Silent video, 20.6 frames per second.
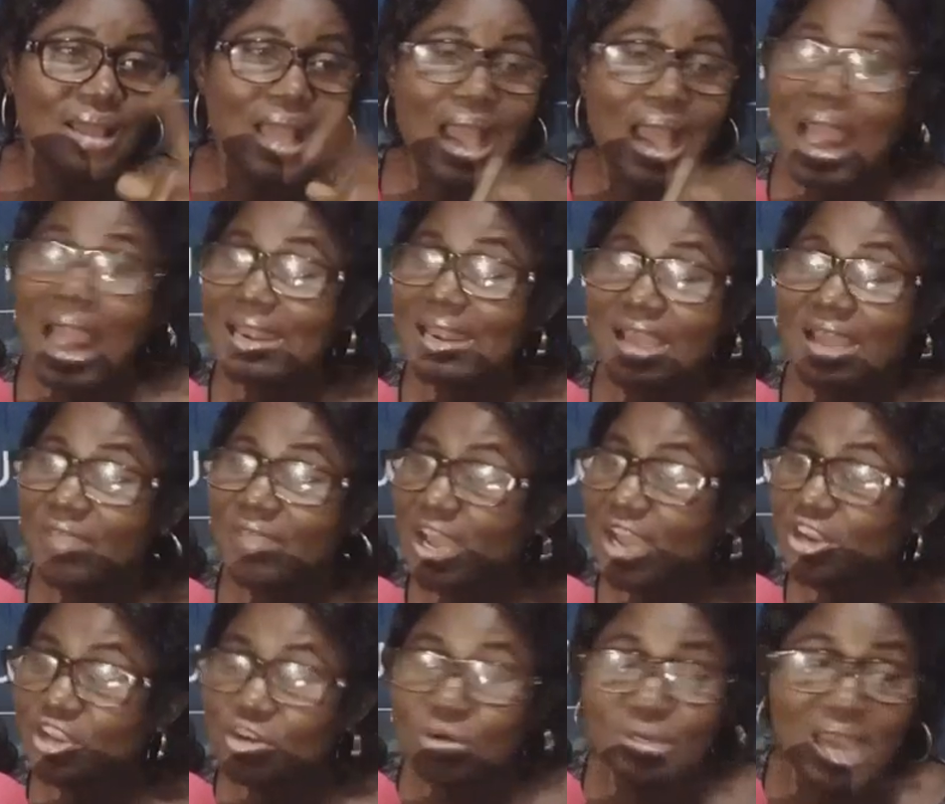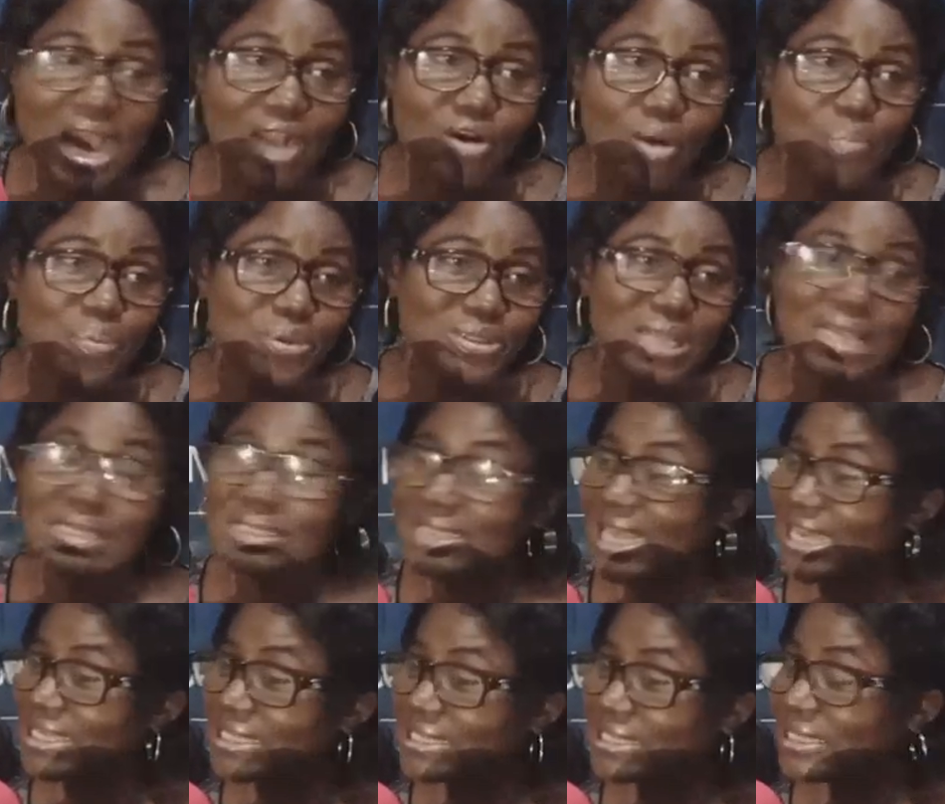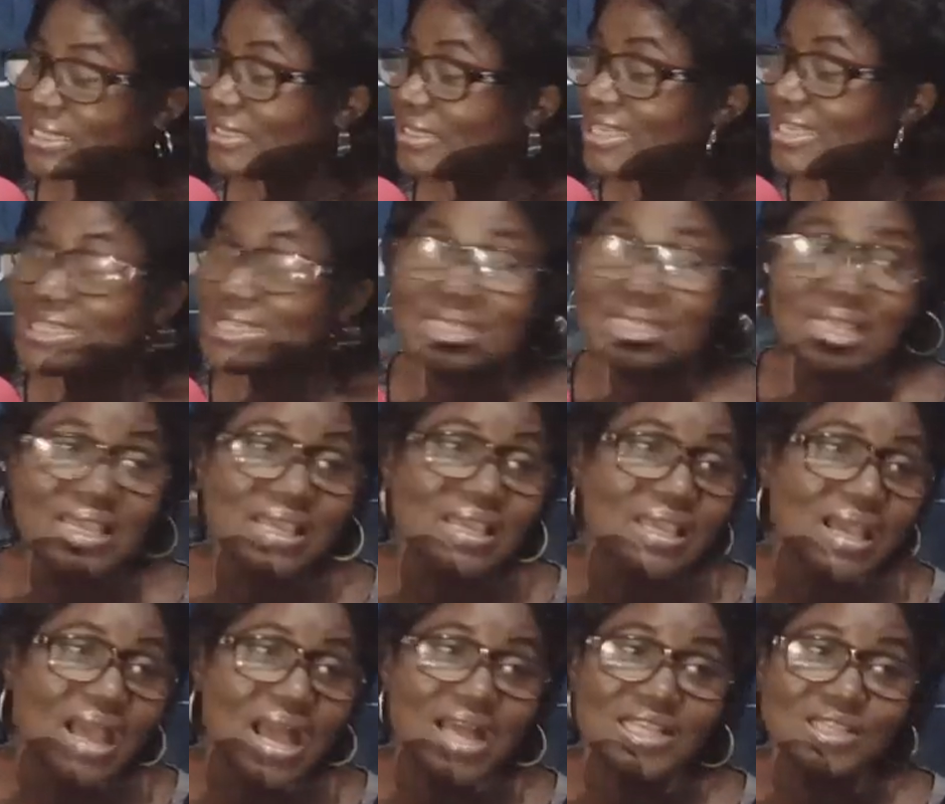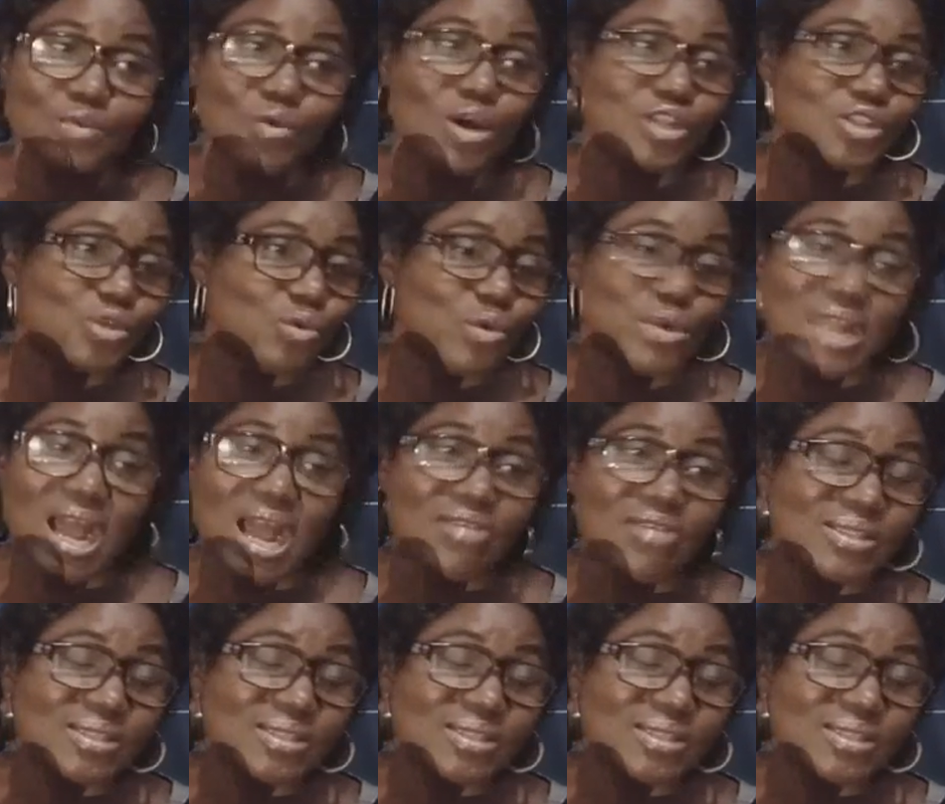I never knew that computer is as easy as what you will now